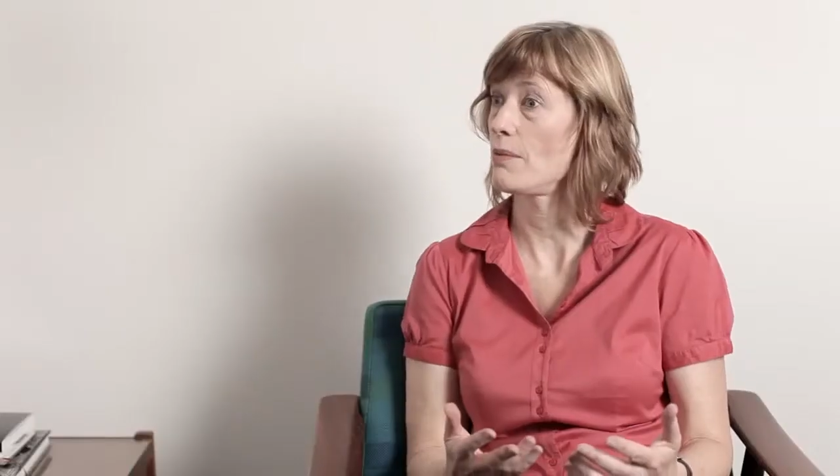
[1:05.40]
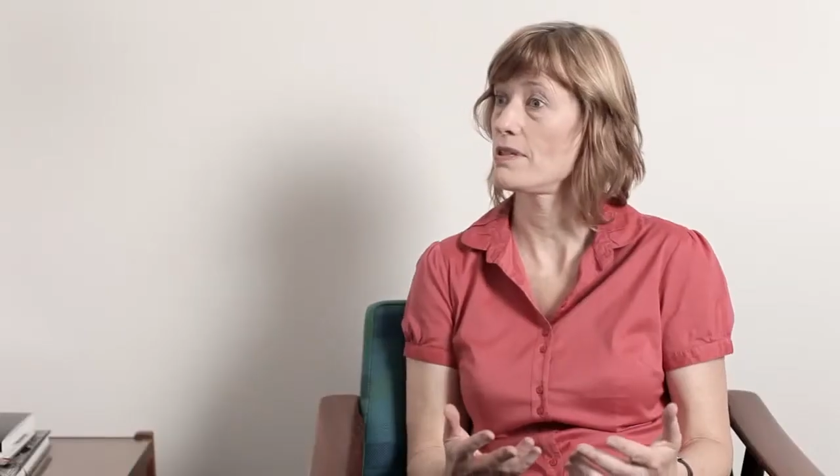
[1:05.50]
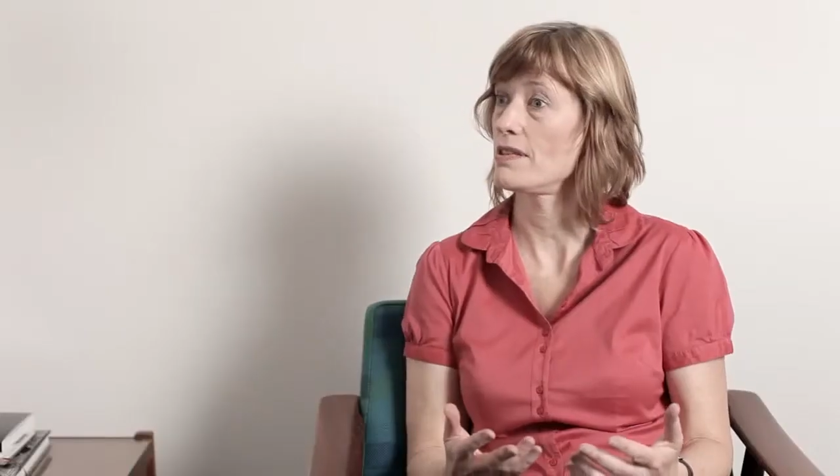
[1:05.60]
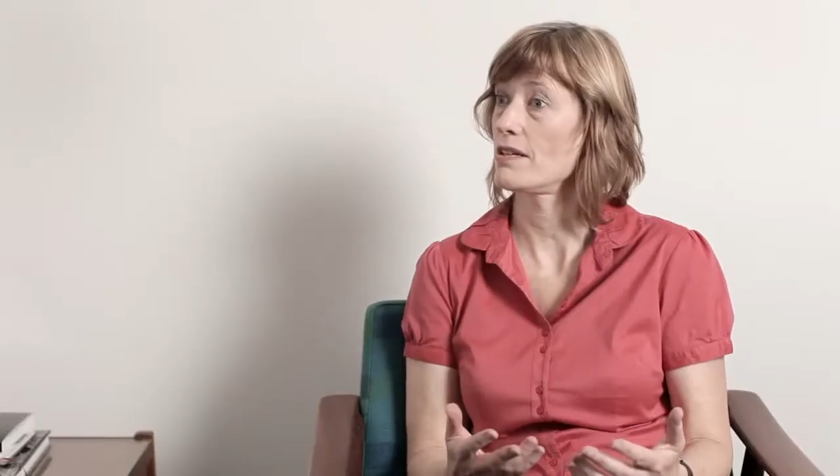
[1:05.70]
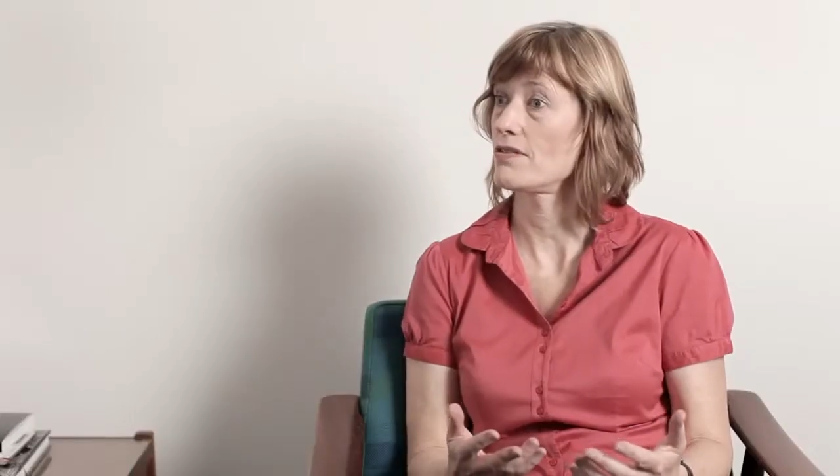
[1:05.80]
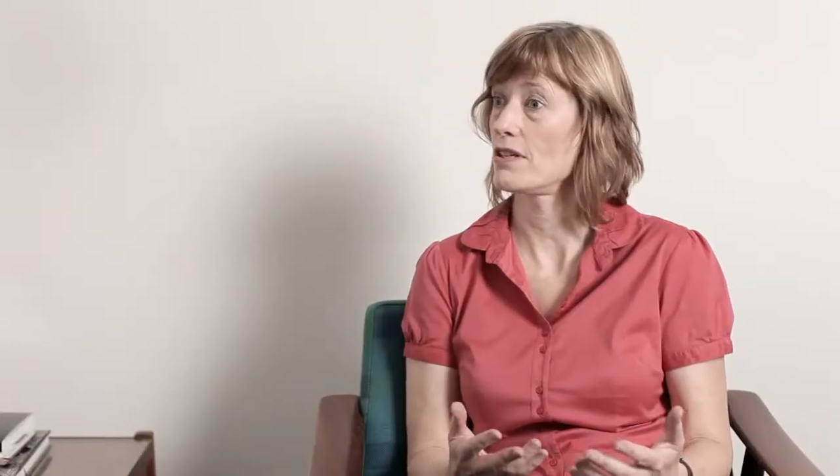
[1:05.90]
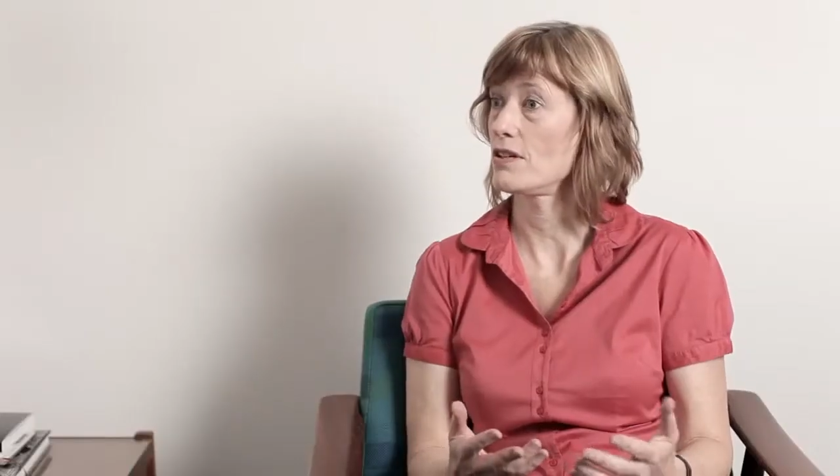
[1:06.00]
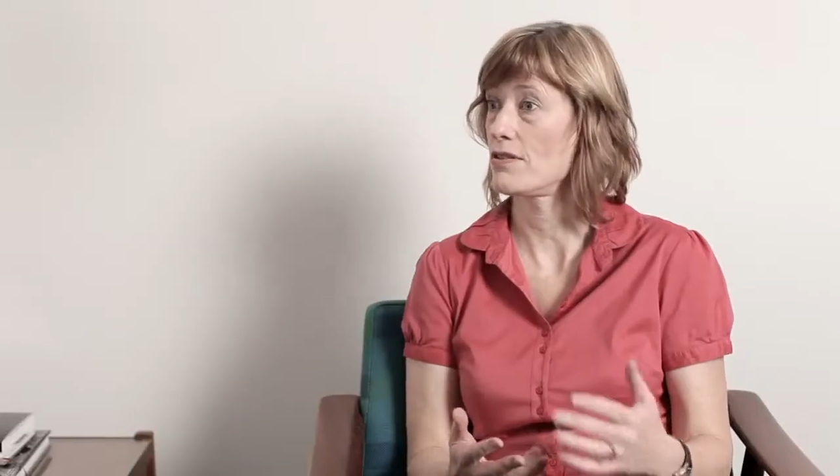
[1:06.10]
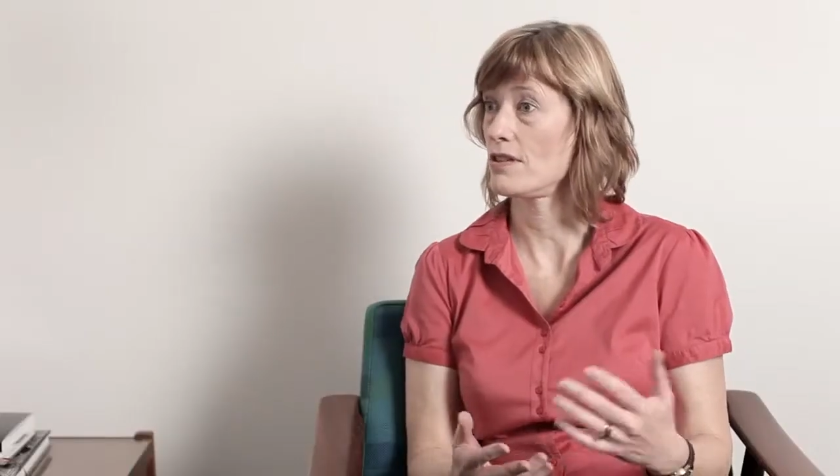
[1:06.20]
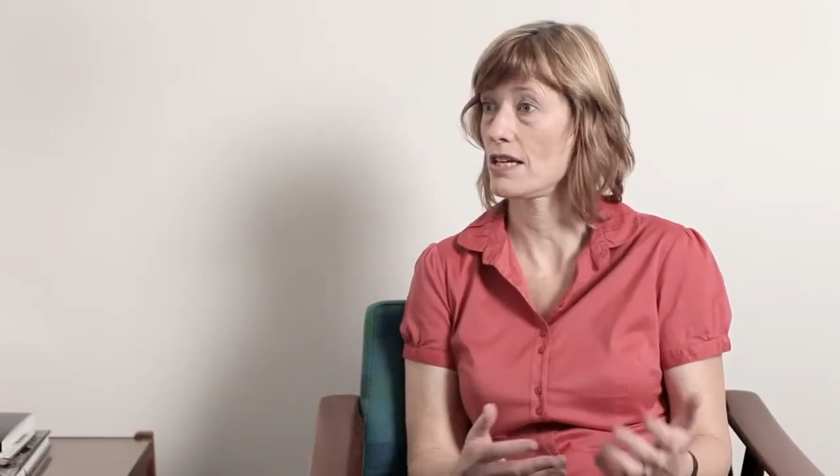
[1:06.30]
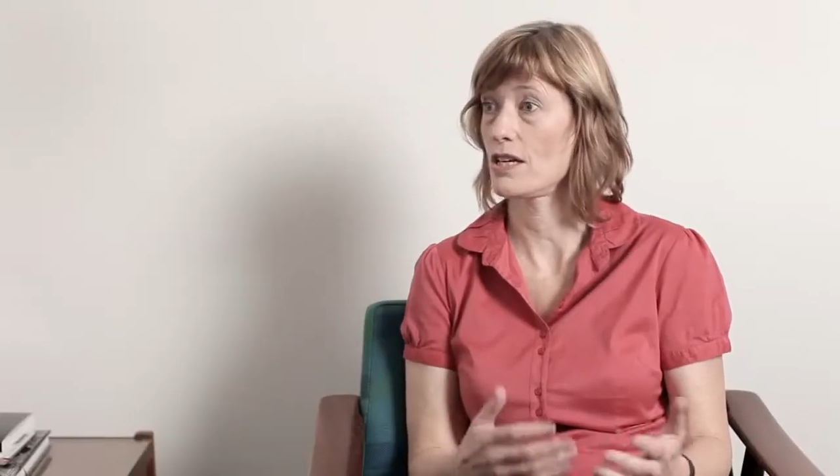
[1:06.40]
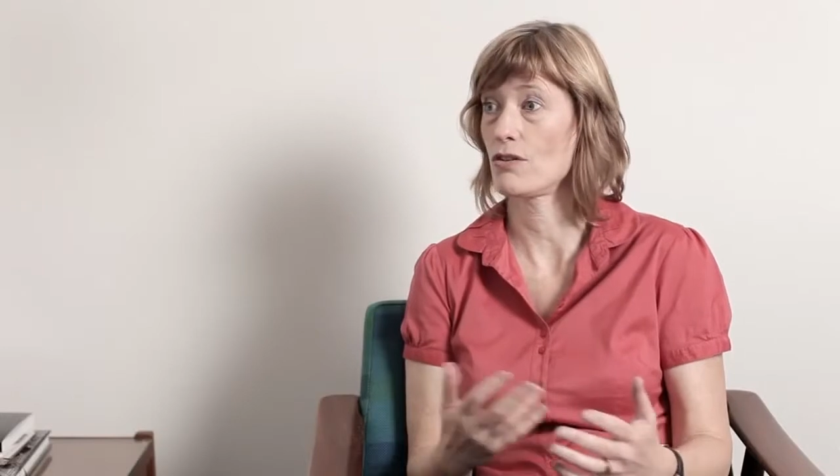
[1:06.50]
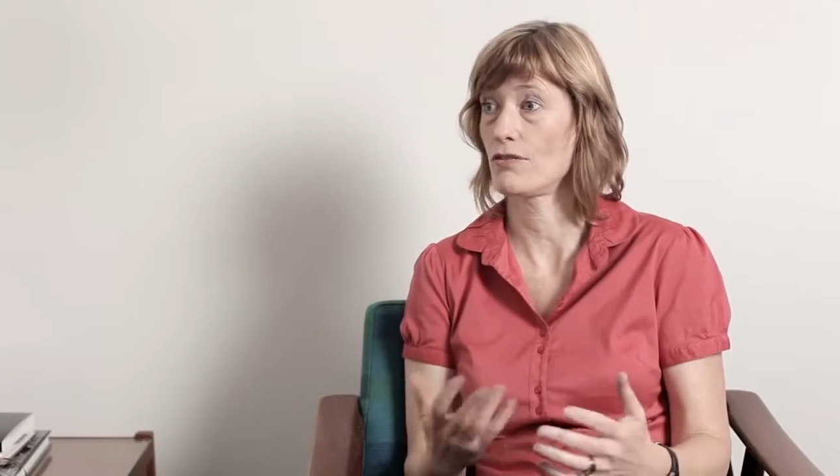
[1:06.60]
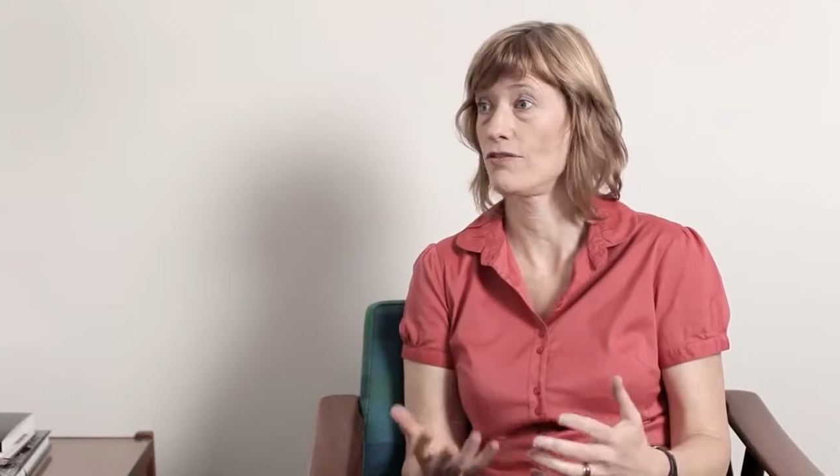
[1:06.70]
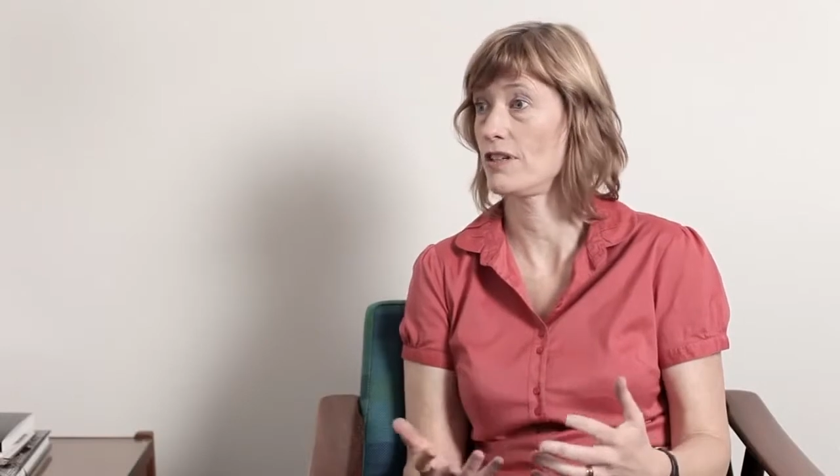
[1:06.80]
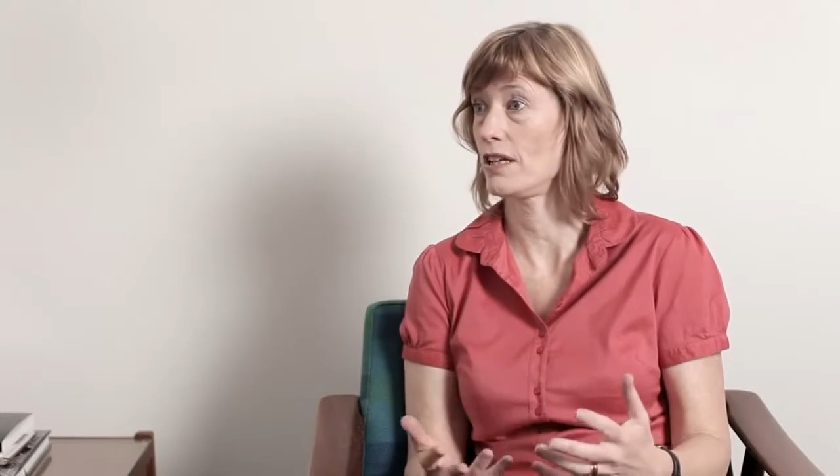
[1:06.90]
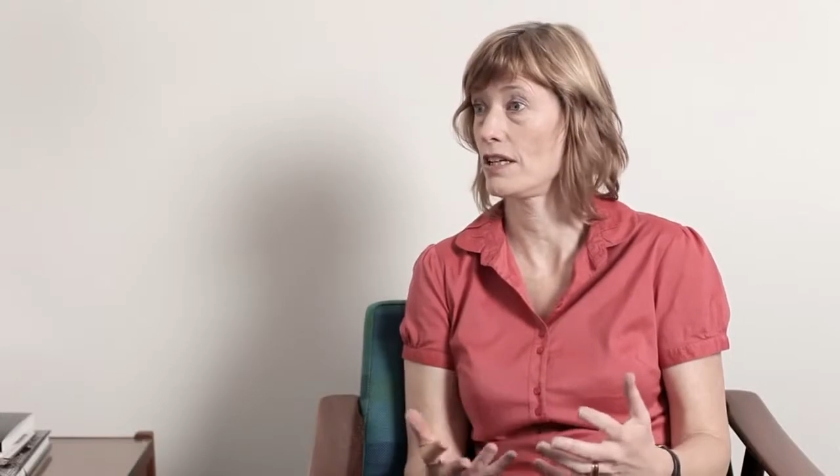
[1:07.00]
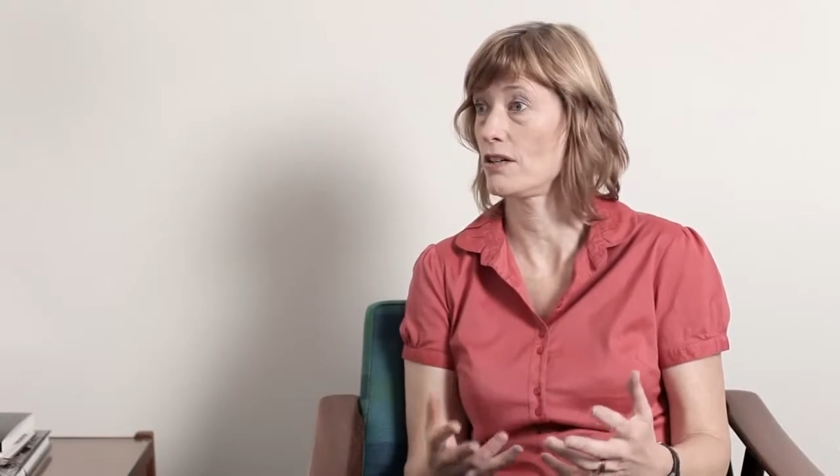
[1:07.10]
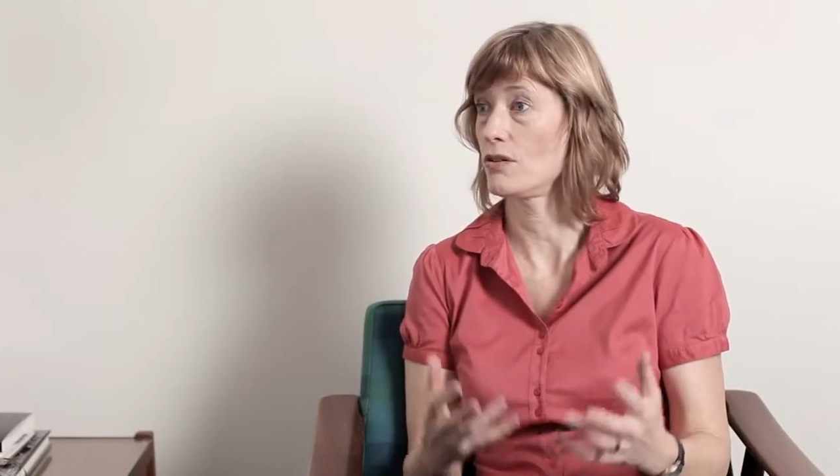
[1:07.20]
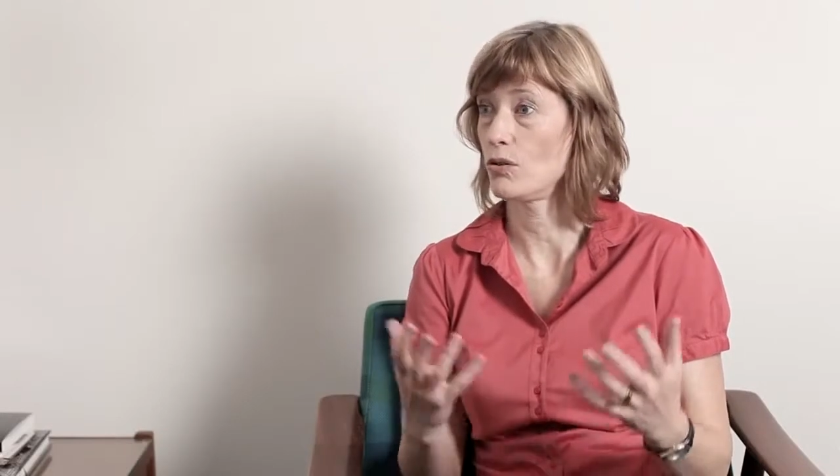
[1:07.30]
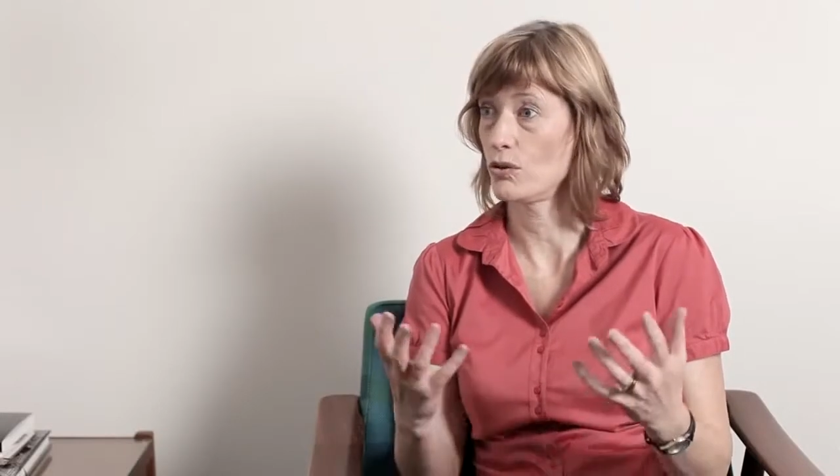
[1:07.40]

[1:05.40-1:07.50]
there might be things that you're thinking or feeling